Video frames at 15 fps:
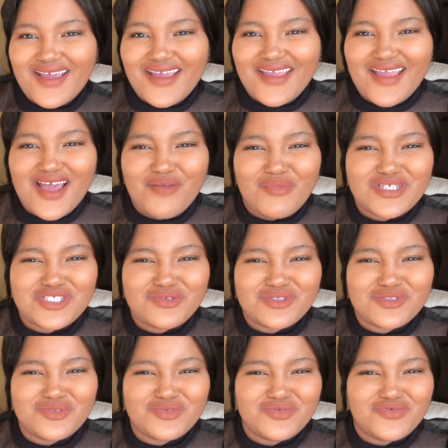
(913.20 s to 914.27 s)
yeah, but she
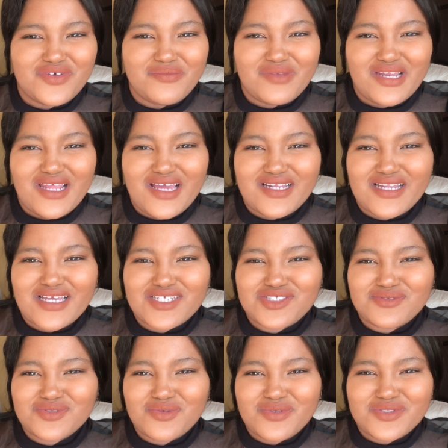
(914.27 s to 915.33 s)
was too familiar. Like,
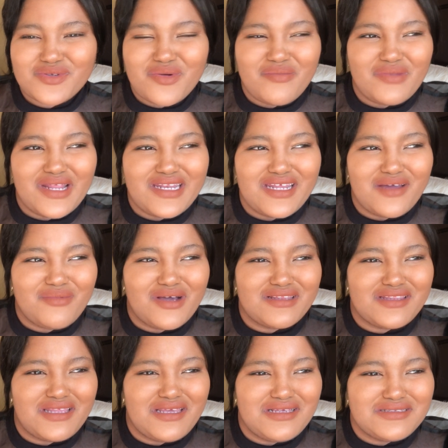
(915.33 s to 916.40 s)
she was always complaining
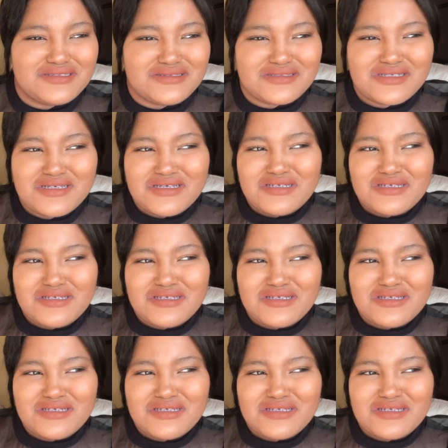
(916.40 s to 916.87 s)
about this.